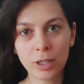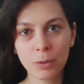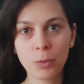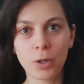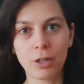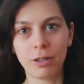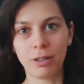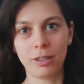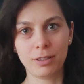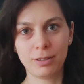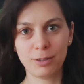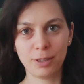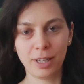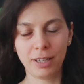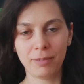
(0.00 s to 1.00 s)
We're going to work on
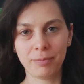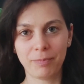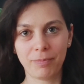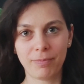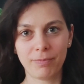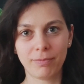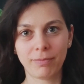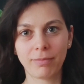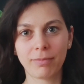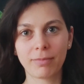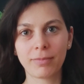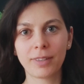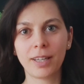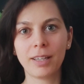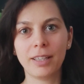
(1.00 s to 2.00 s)
this today.
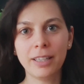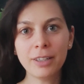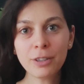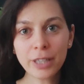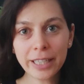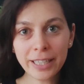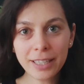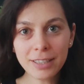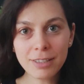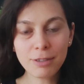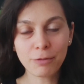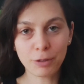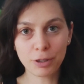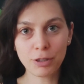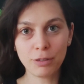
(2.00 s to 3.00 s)
Here
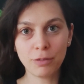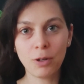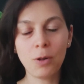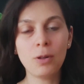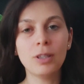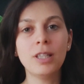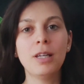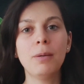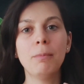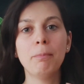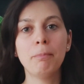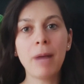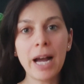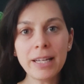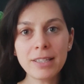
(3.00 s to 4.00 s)
is, first of all,
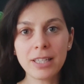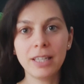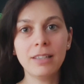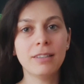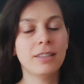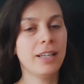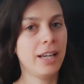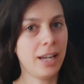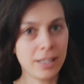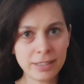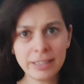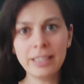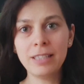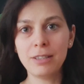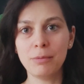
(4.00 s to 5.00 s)
my take
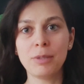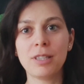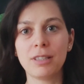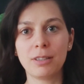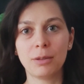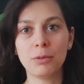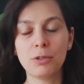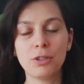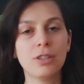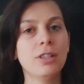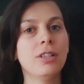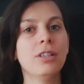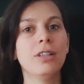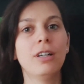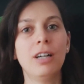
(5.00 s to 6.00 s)
as an intimacy coach
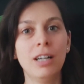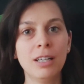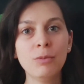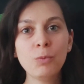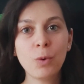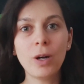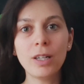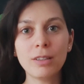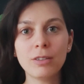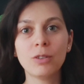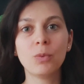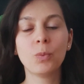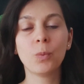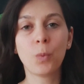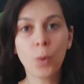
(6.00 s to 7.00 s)
on
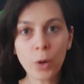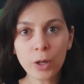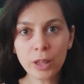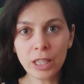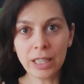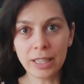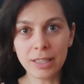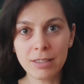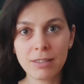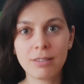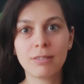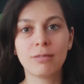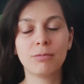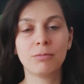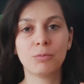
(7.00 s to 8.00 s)
what
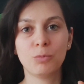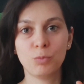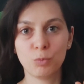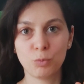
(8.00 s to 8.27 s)
worthiness